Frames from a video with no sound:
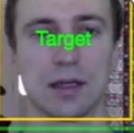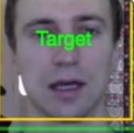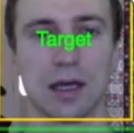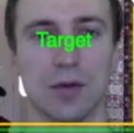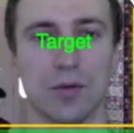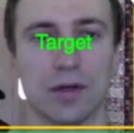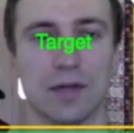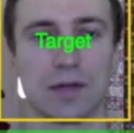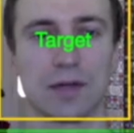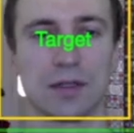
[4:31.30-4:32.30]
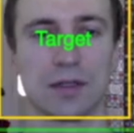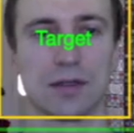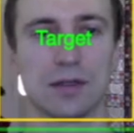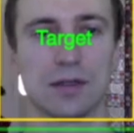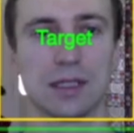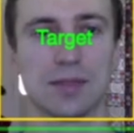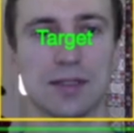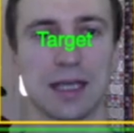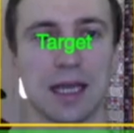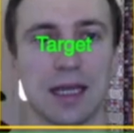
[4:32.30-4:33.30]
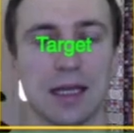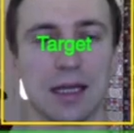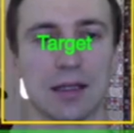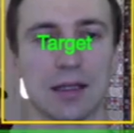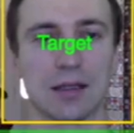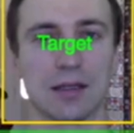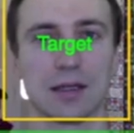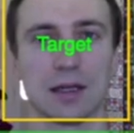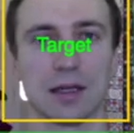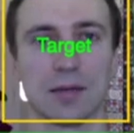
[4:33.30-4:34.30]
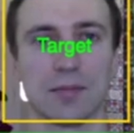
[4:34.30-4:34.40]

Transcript: We don't have to keep scanning a